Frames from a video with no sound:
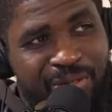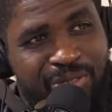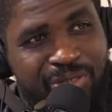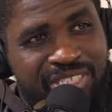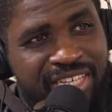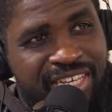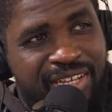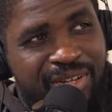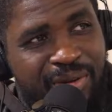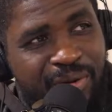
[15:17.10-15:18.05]
O
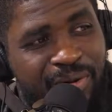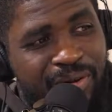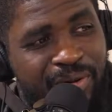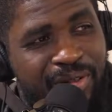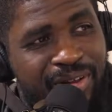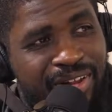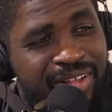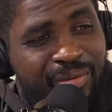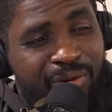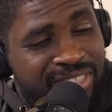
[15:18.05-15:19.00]
said,
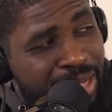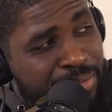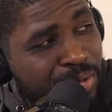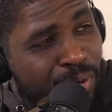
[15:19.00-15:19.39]
what time you want,